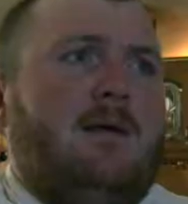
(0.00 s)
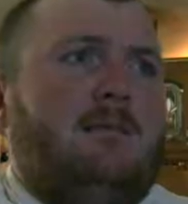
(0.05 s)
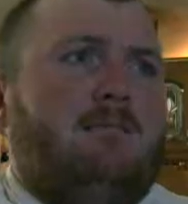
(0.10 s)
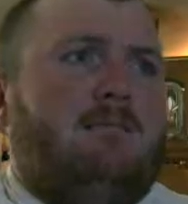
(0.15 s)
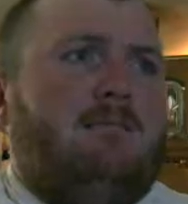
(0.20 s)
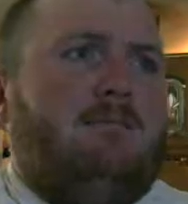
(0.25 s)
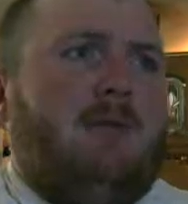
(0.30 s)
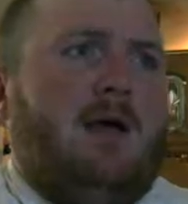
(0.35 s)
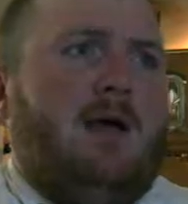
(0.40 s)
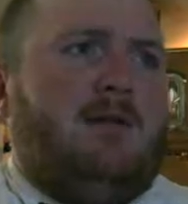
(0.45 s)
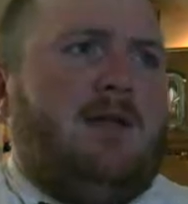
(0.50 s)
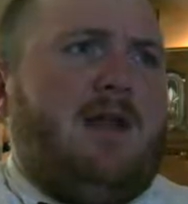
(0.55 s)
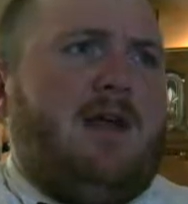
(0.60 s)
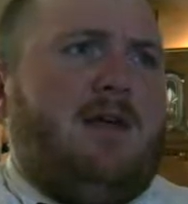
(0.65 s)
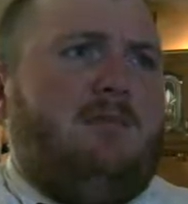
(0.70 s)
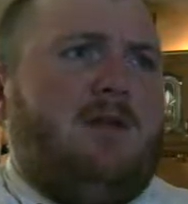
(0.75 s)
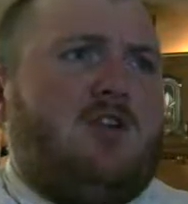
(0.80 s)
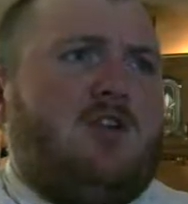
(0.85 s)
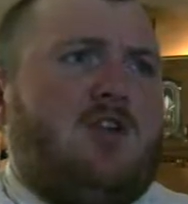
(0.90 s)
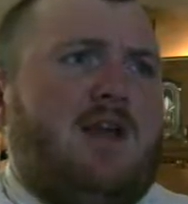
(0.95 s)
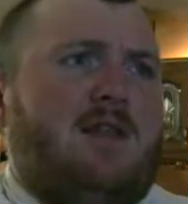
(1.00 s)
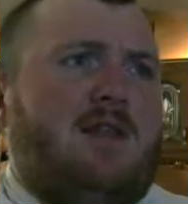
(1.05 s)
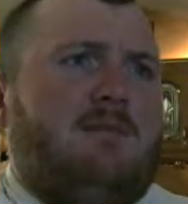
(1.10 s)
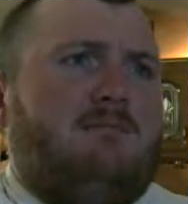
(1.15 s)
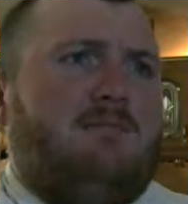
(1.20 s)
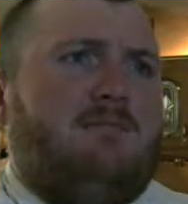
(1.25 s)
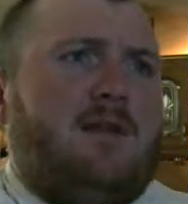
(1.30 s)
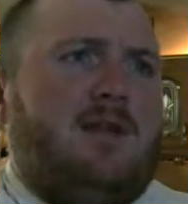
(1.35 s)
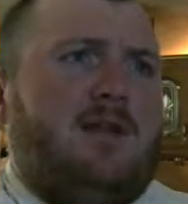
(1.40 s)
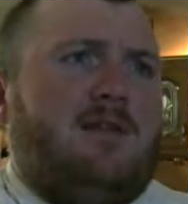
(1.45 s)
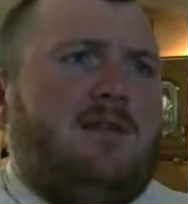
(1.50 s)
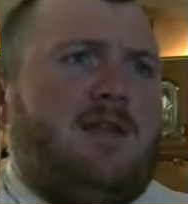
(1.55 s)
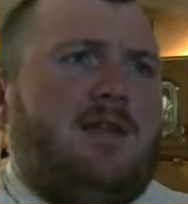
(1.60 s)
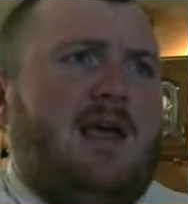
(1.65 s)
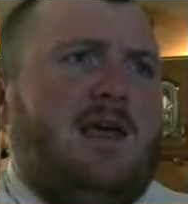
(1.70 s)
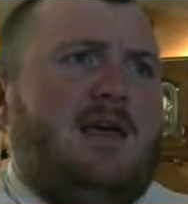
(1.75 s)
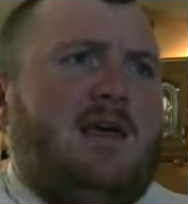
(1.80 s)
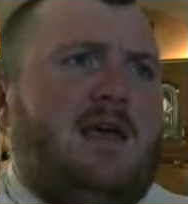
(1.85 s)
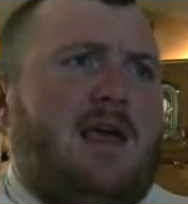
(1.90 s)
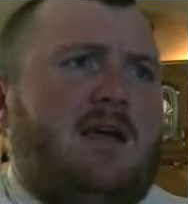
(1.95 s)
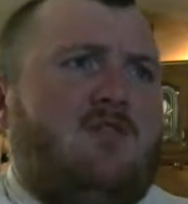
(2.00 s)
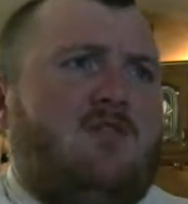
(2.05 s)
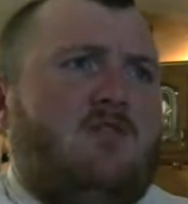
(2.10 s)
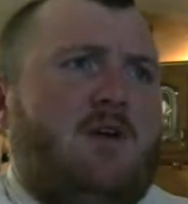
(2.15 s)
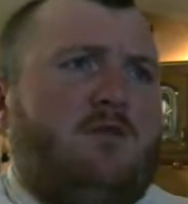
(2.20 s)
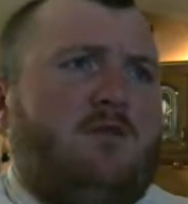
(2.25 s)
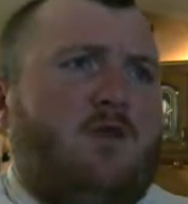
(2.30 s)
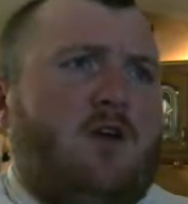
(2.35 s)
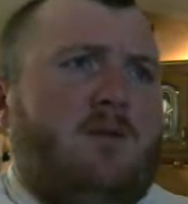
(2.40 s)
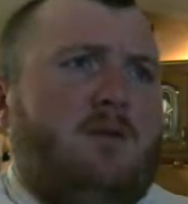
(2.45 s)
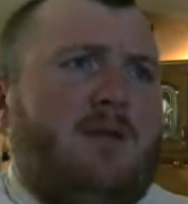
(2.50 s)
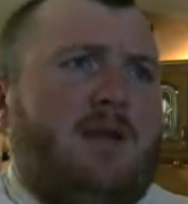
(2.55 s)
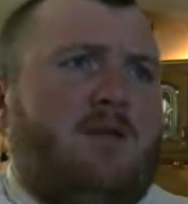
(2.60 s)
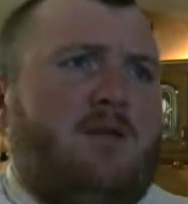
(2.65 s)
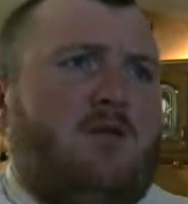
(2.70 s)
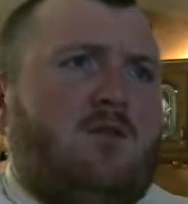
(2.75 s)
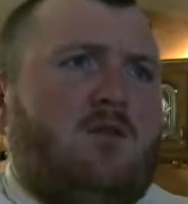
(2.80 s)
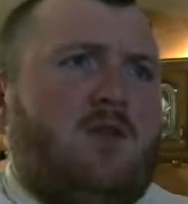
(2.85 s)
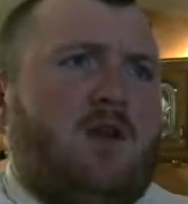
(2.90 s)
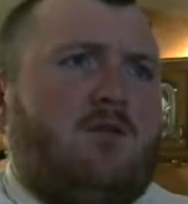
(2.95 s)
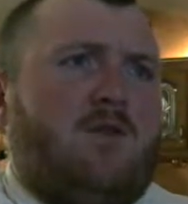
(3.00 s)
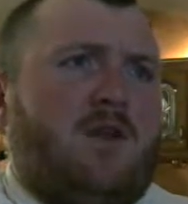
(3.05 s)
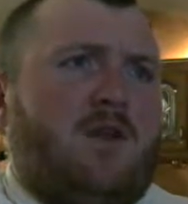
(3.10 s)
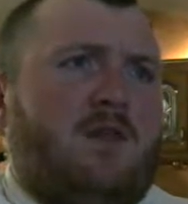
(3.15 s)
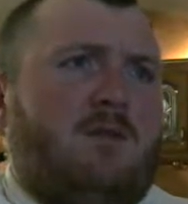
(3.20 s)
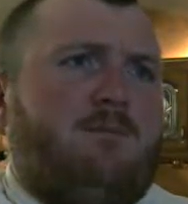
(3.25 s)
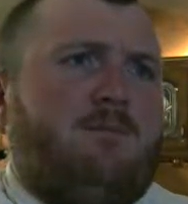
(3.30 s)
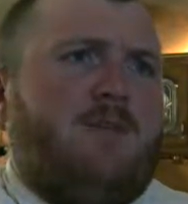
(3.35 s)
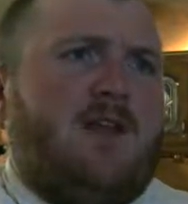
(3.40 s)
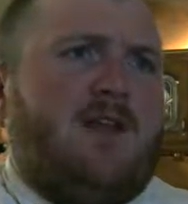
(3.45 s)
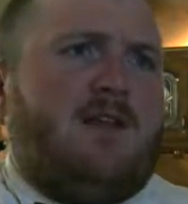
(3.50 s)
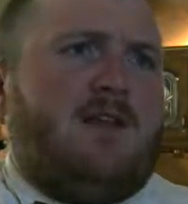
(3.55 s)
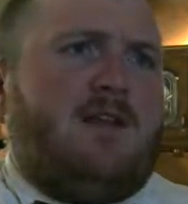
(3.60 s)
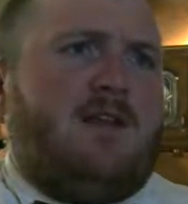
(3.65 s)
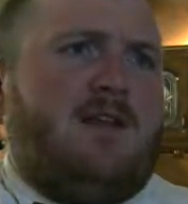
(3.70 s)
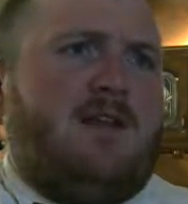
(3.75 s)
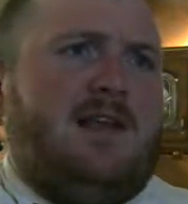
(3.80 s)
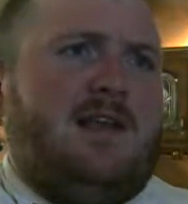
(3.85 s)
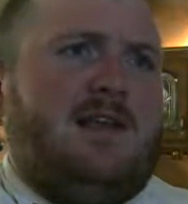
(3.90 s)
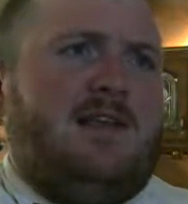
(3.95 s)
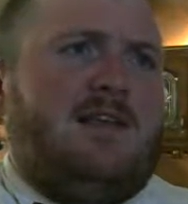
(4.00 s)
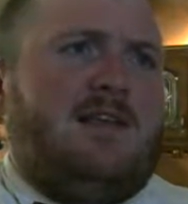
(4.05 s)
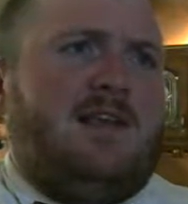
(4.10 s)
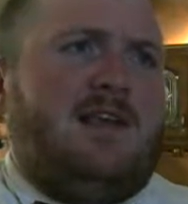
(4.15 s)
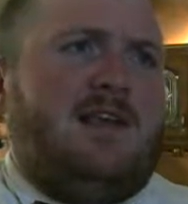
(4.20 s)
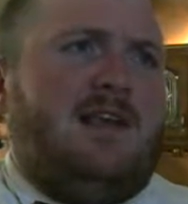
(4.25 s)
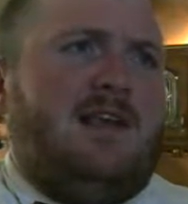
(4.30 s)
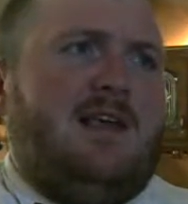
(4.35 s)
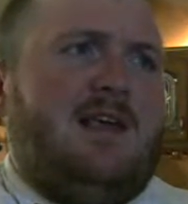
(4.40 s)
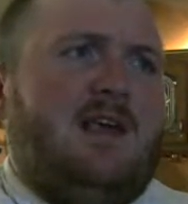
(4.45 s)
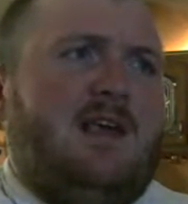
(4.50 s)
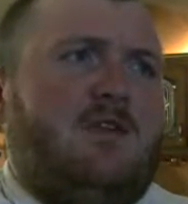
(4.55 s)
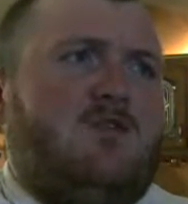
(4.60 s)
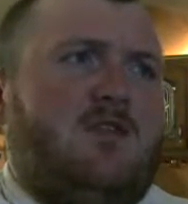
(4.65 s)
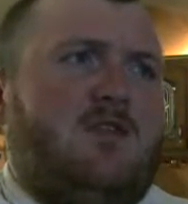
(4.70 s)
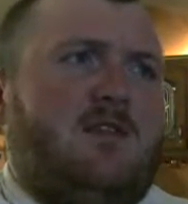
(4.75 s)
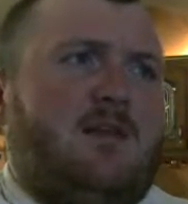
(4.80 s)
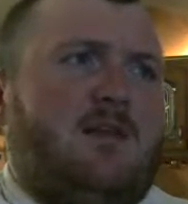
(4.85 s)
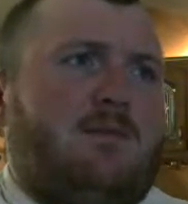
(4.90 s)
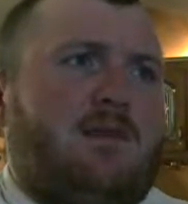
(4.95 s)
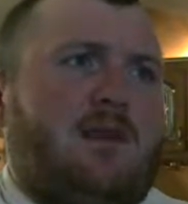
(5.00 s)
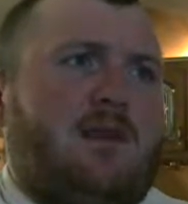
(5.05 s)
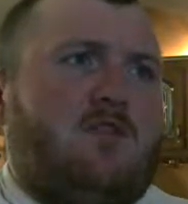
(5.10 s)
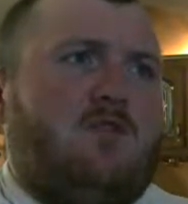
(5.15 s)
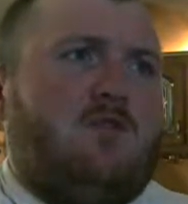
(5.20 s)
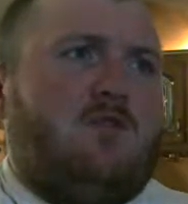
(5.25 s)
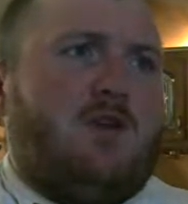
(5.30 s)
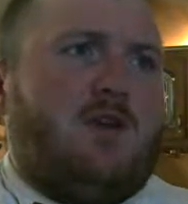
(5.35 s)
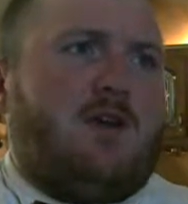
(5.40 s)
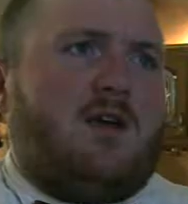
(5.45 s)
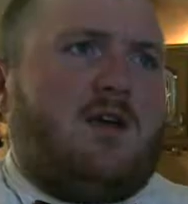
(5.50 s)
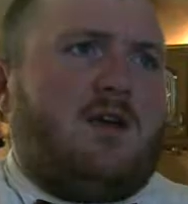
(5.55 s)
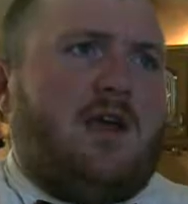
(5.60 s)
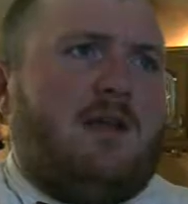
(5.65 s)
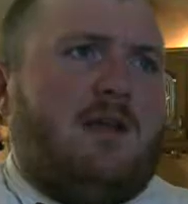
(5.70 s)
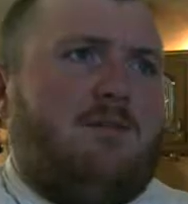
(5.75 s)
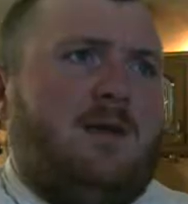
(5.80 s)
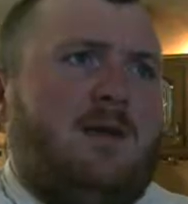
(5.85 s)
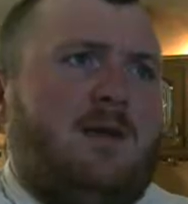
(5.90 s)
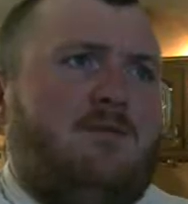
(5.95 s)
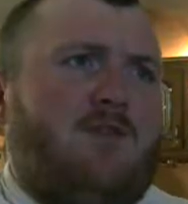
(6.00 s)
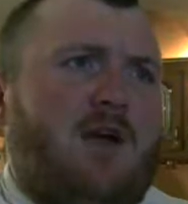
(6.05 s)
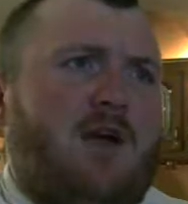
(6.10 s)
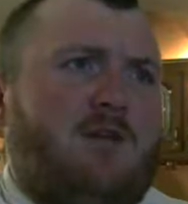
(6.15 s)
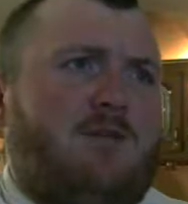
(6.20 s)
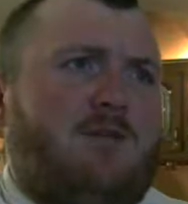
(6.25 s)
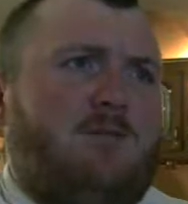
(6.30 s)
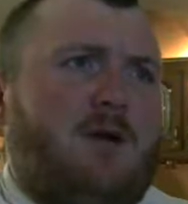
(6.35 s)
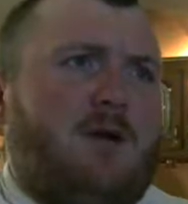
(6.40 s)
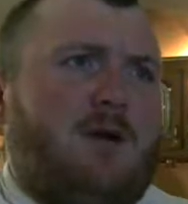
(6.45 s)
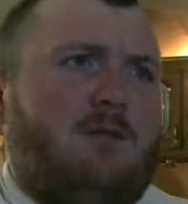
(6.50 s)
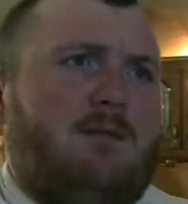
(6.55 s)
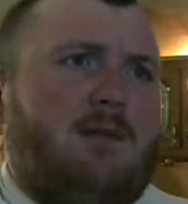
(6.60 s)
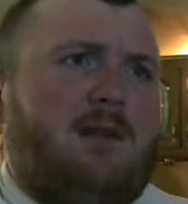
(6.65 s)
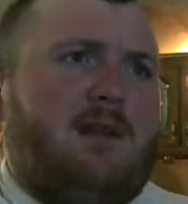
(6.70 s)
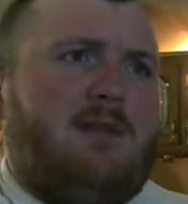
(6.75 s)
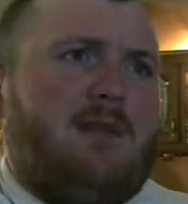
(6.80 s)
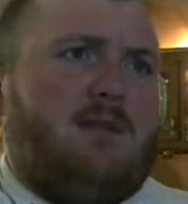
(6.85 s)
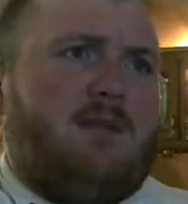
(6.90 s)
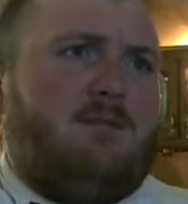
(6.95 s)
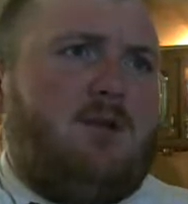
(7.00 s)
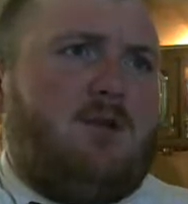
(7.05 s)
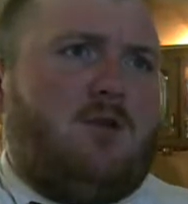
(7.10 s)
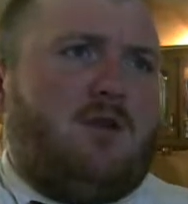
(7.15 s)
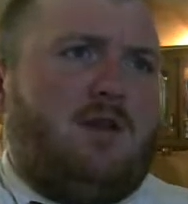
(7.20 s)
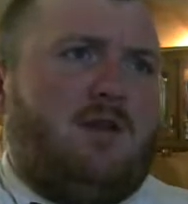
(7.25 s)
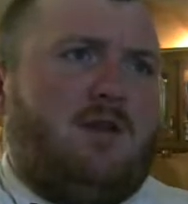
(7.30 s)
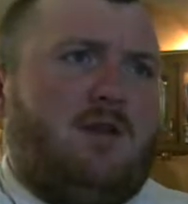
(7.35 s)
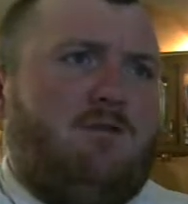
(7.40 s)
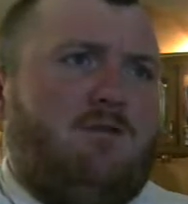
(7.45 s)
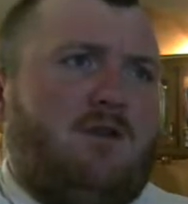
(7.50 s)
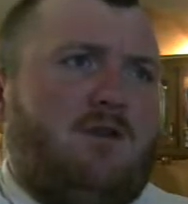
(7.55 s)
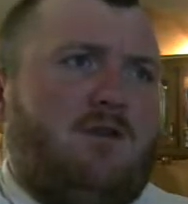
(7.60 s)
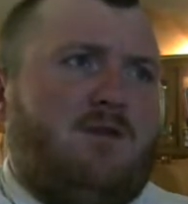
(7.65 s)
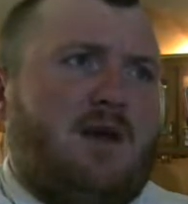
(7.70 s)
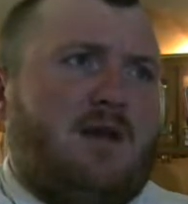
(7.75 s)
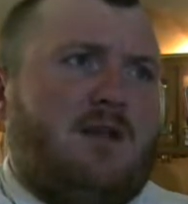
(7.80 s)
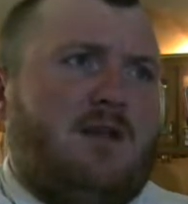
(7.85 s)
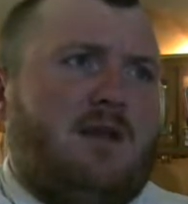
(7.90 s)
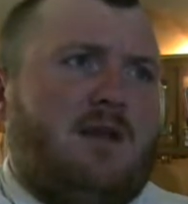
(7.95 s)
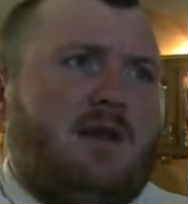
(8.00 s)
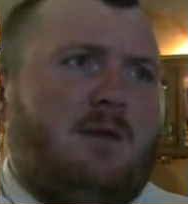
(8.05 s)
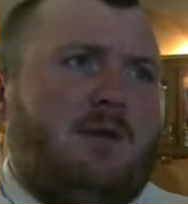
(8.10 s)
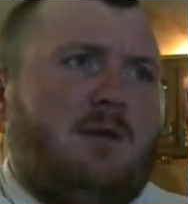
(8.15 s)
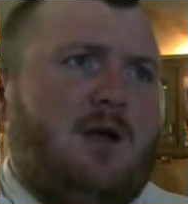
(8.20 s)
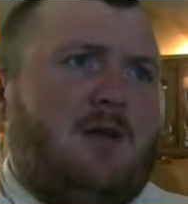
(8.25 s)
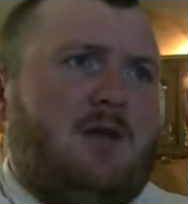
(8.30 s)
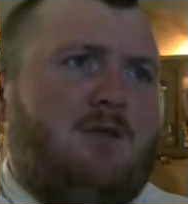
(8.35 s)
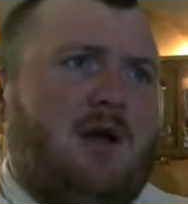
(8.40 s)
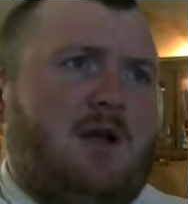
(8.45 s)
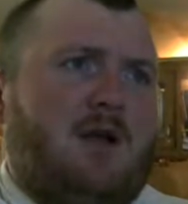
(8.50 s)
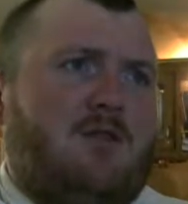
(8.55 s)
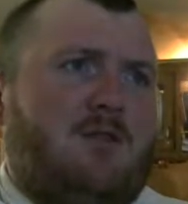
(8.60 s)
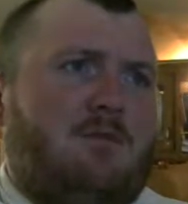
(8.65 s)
Melvindale, Michigan. Police say a 24-year-old man who crashed by the fence at a DTE energy substation struck a gas main valve, sparking a massive explosion and evacuated the neighborhood of hours,